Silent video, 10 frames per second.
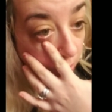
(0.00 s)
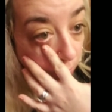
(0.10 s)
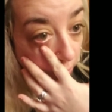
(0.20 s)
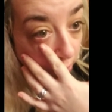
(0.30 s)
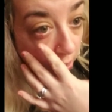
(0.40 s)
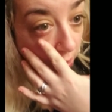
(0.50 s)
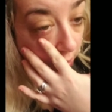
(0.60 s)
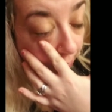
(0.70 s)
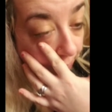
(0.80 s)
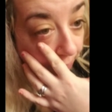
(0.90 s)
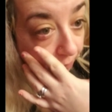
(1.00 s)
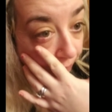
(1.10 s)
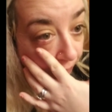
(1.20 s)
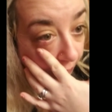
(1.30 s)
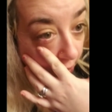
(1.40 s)
but um
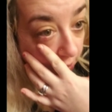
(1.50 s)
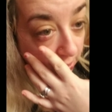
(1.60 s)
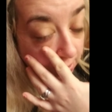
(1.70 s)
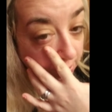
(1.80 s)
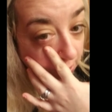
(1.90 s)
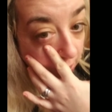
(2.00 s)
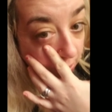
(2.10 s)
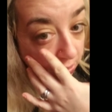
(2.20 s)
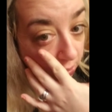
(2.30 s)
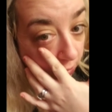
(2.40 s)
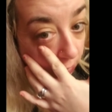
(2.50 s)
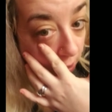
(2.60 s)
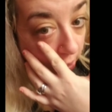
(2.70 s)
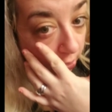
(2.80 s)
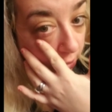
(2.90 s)
because it's got to
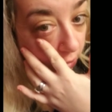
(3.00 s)
uh,